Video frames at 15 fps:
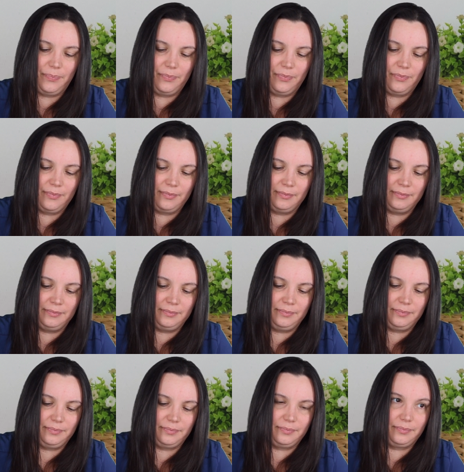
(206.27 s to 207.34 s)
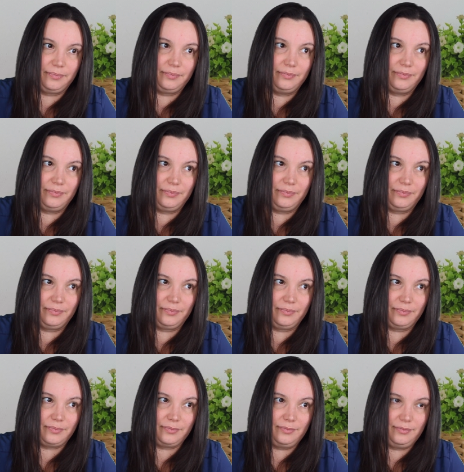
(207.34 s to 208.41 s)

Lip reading: Nobody speaks.